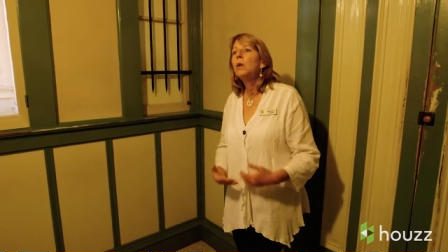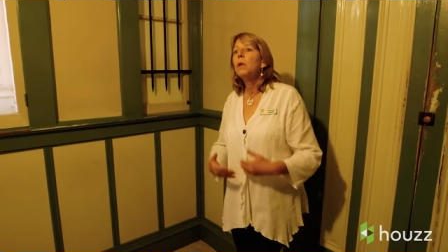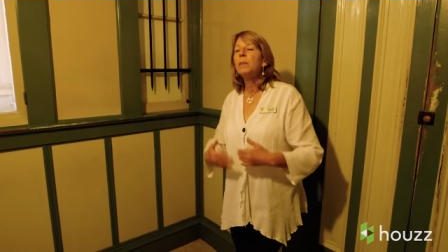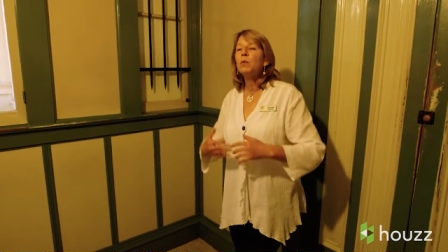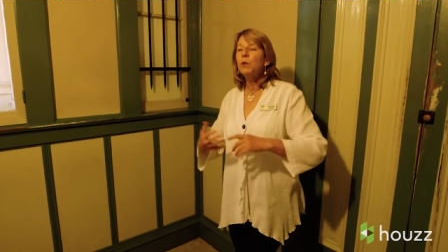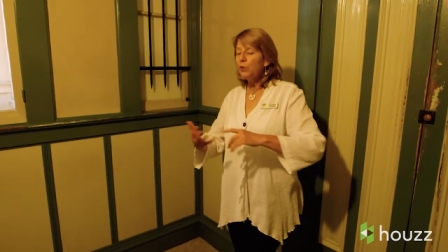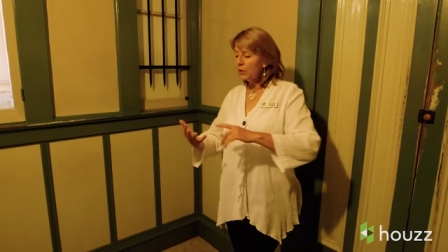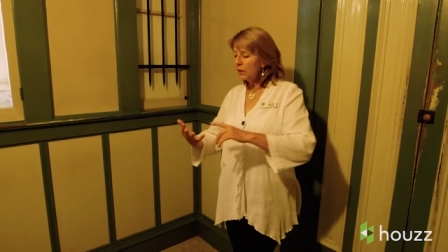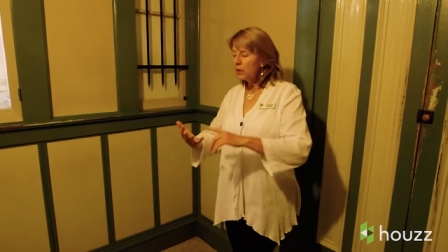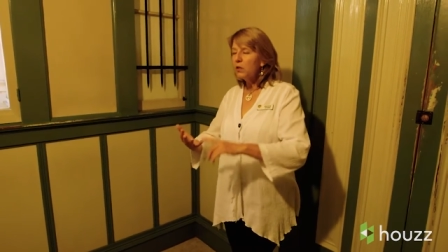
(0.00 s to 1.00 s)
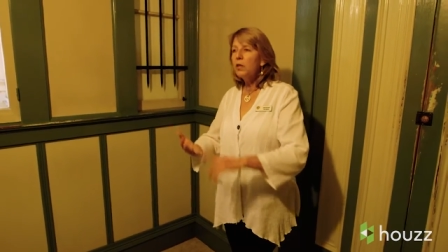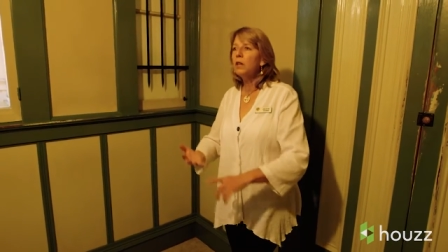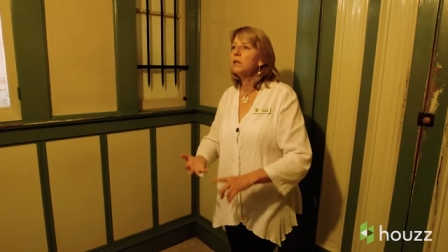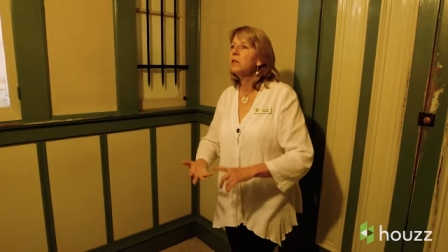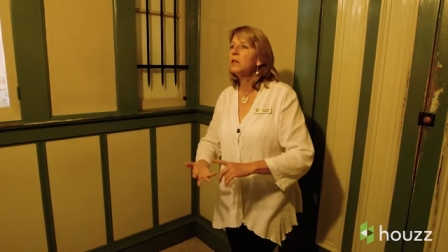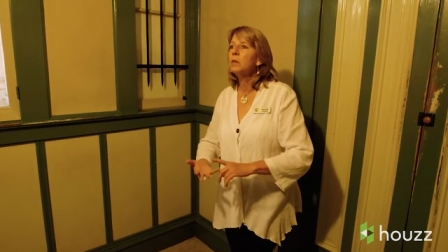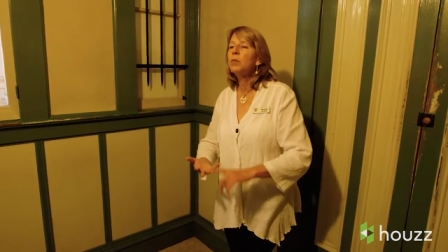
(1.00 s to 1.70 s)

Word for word: Women were losing their sons, their